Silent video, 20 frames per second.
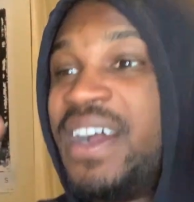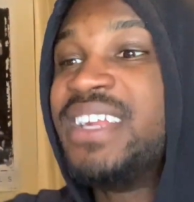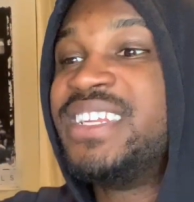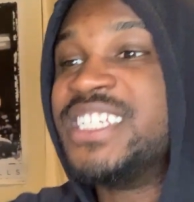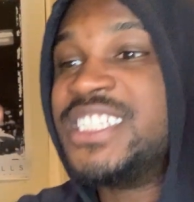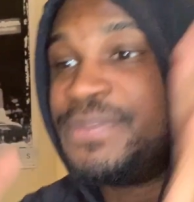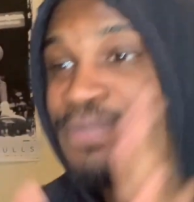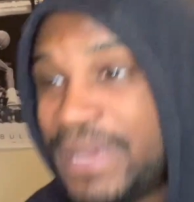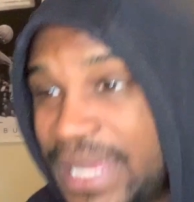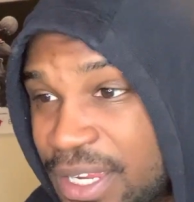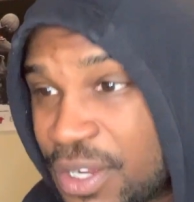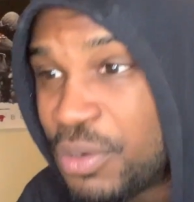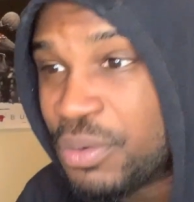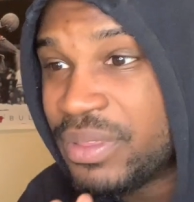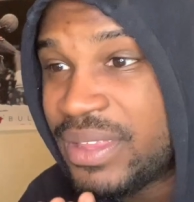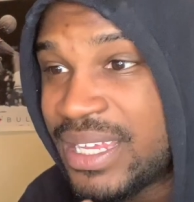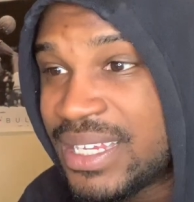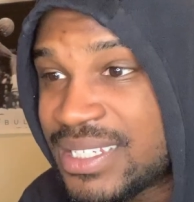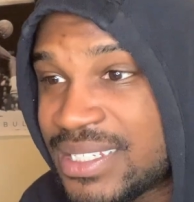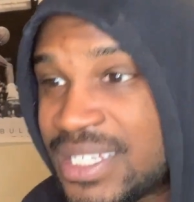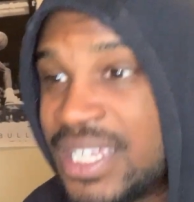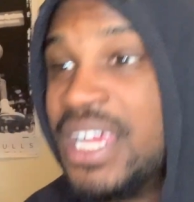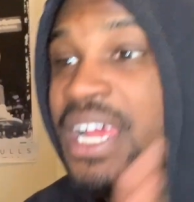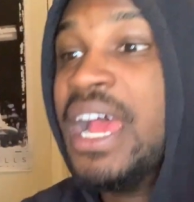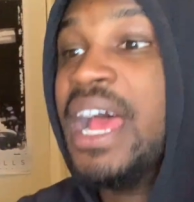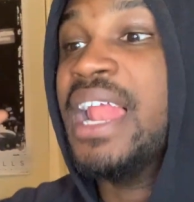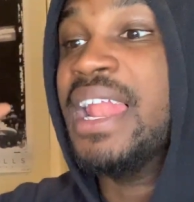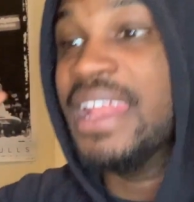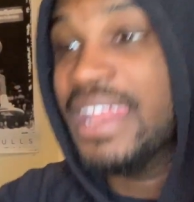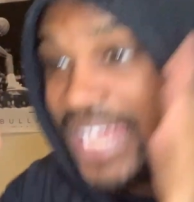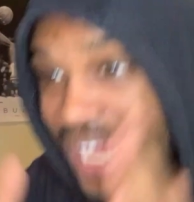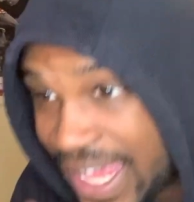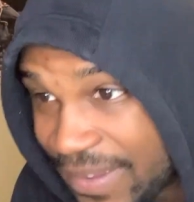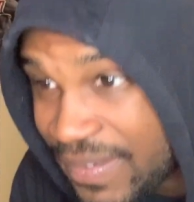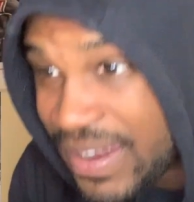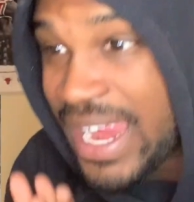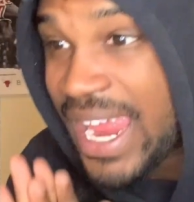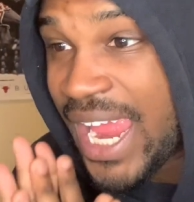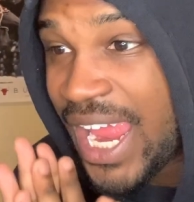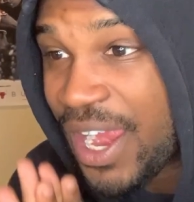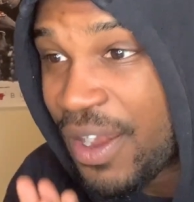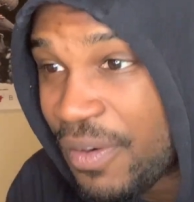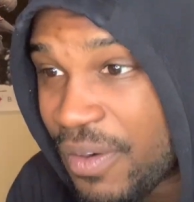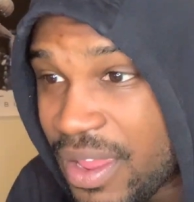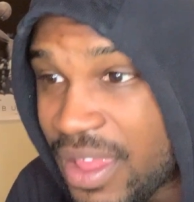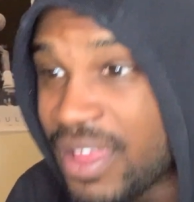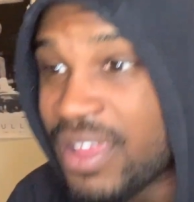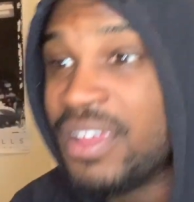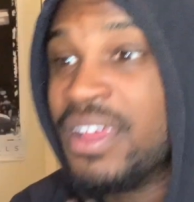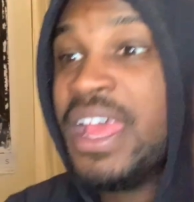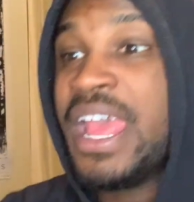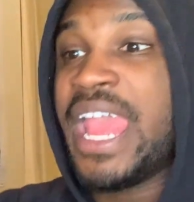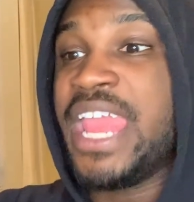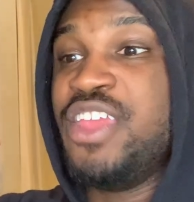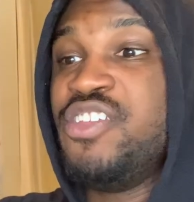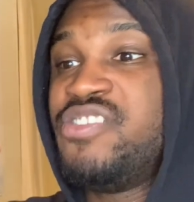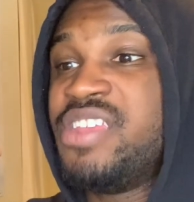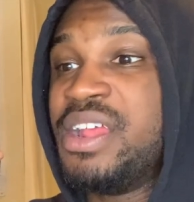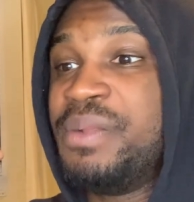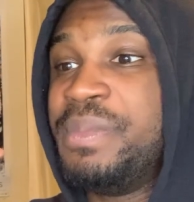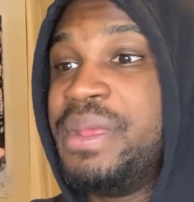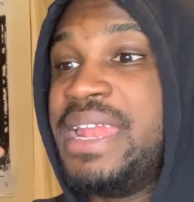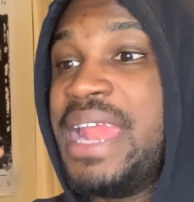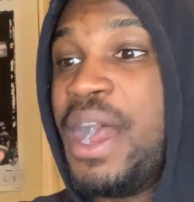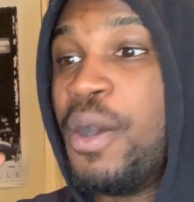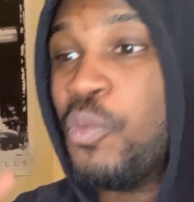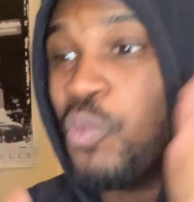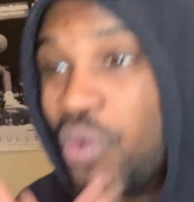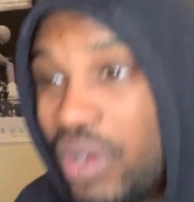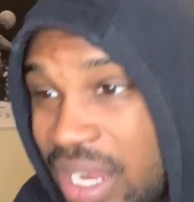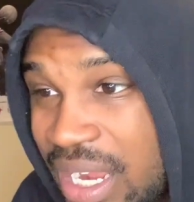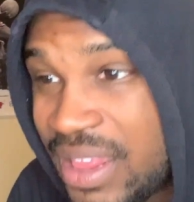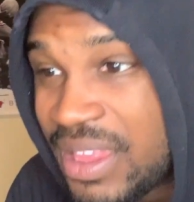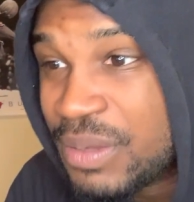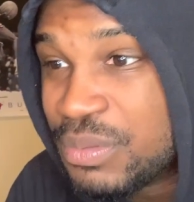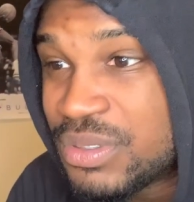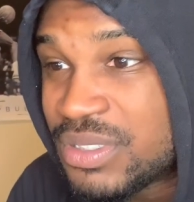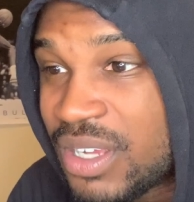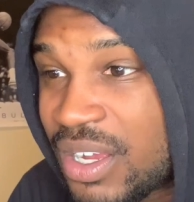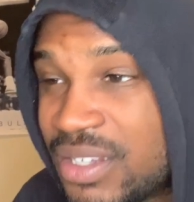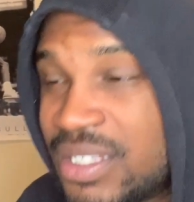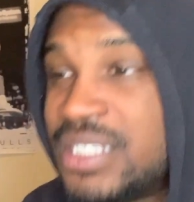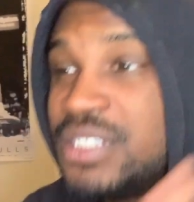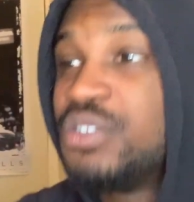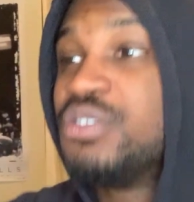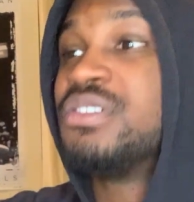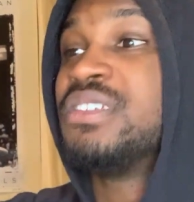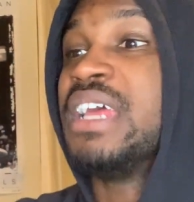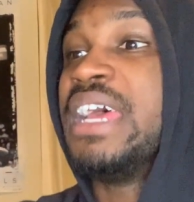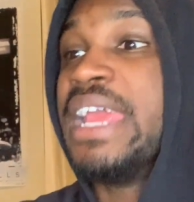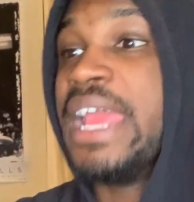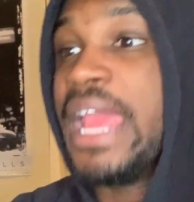to speak on this, live in the area? And you tell me not one of them saw this? It was like,